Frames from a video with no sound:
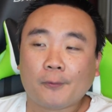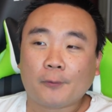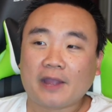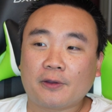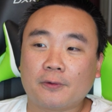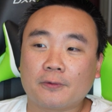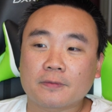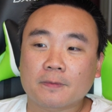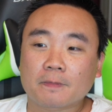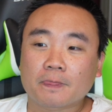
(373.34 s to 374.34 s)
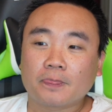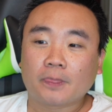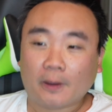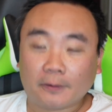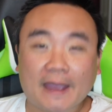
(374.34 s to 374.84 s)
Well,
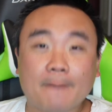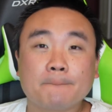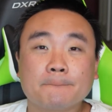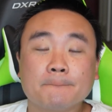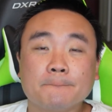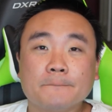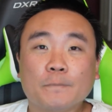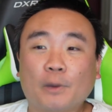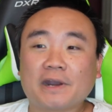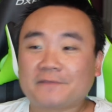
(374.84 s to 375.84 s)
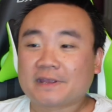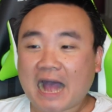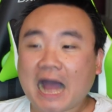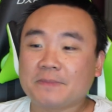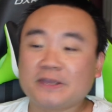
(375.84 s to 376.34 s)
okay. What if the
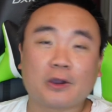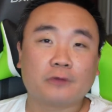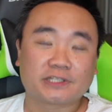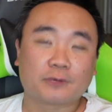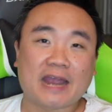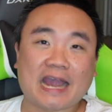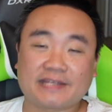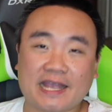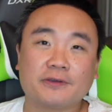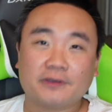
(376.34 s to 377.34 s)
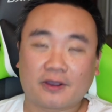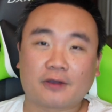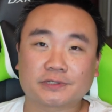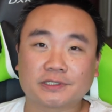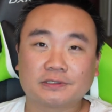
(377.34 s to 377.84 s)
economy goes the way I tell you
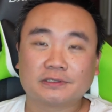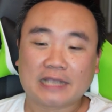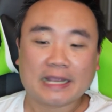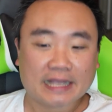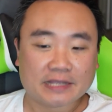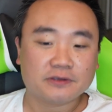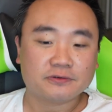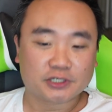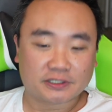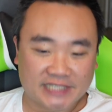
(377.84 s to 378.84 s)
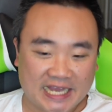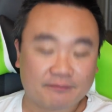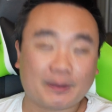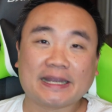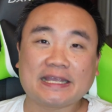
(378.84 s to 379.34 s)
goes? And that you should
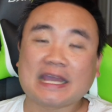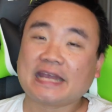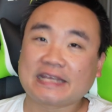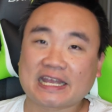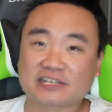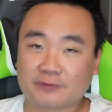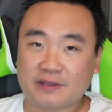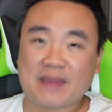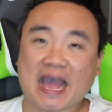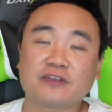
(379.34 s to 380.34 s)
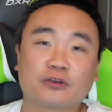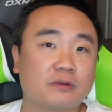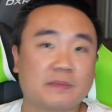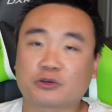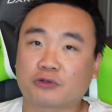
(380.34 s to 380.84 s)
save money and it gets really bad? You're going
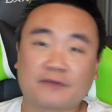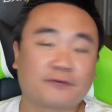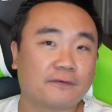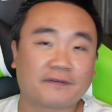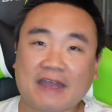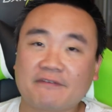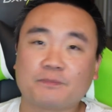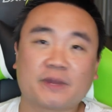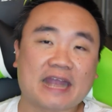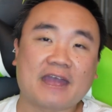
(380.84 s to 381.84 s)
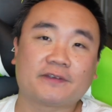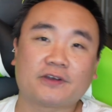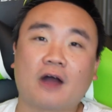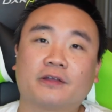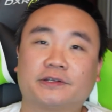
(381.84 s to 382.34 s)
to be grateful for every mother effing
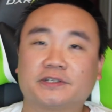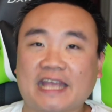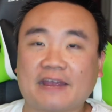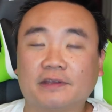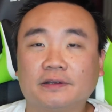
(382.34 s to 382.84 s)
dollar you save.